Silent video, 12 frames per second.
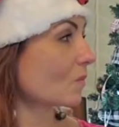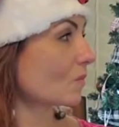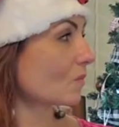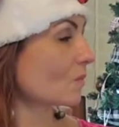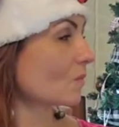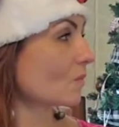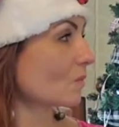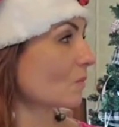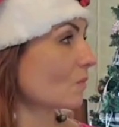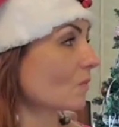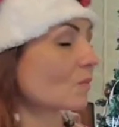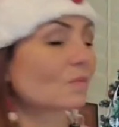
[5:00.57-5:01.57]

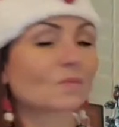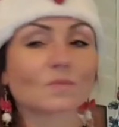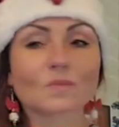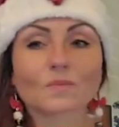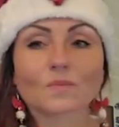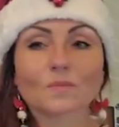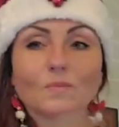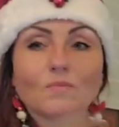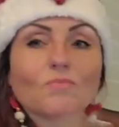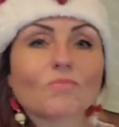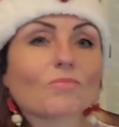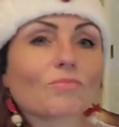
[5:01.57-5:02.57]

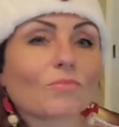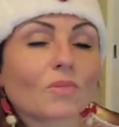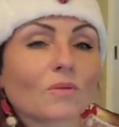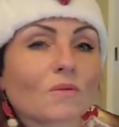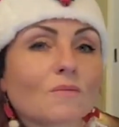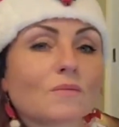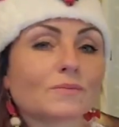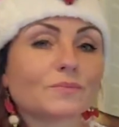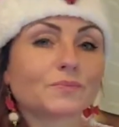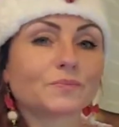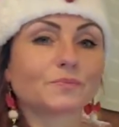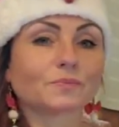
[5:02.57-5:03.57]

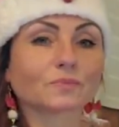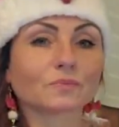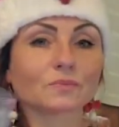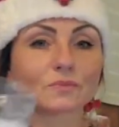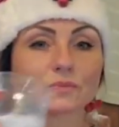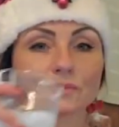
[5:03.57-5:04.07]
(not speaking)